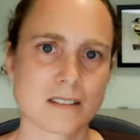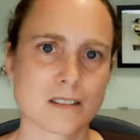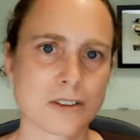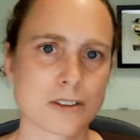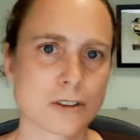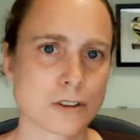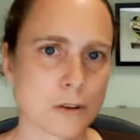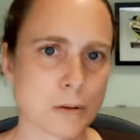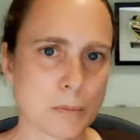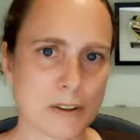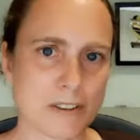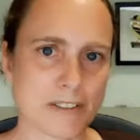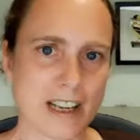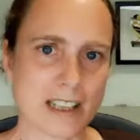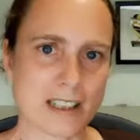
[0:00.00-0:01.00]

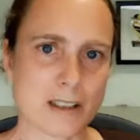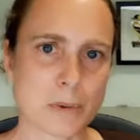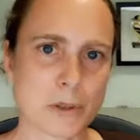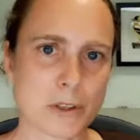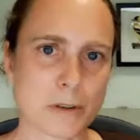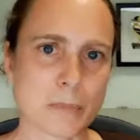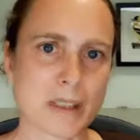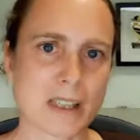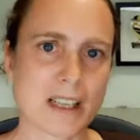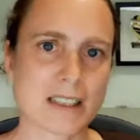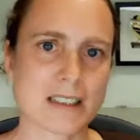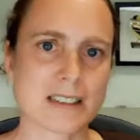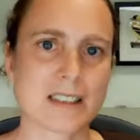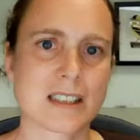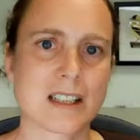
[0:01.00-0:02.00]
super valuable,
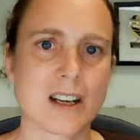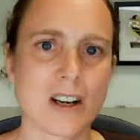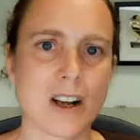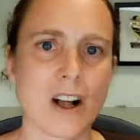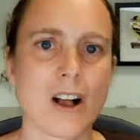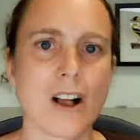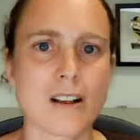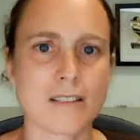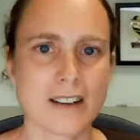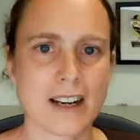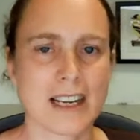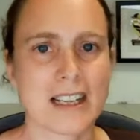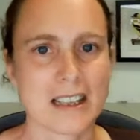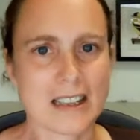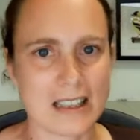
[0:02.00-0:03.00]
because they're
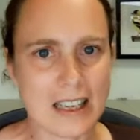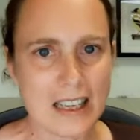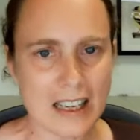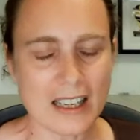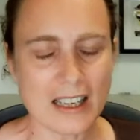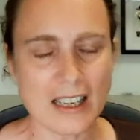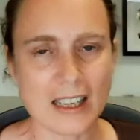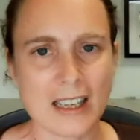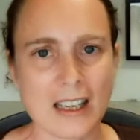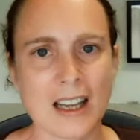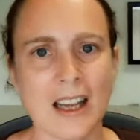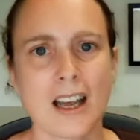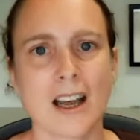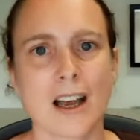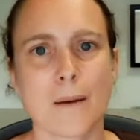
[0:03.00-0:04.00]
already thinking
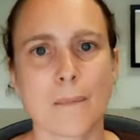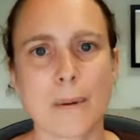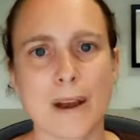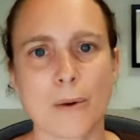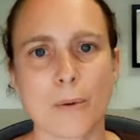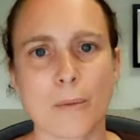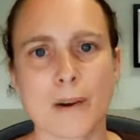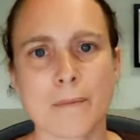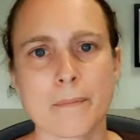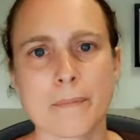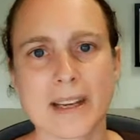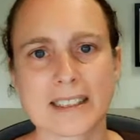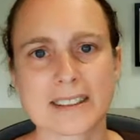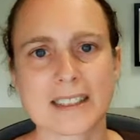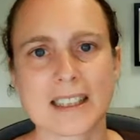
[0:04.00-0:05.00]
about what
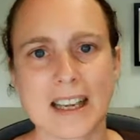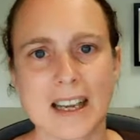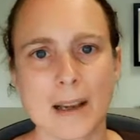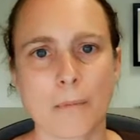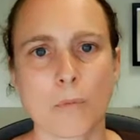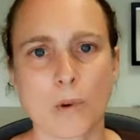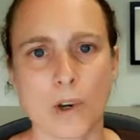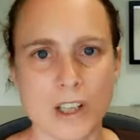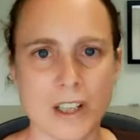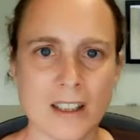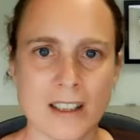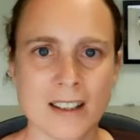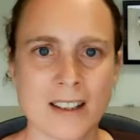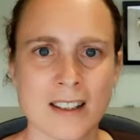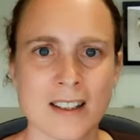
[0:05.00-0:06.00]
makes a game work.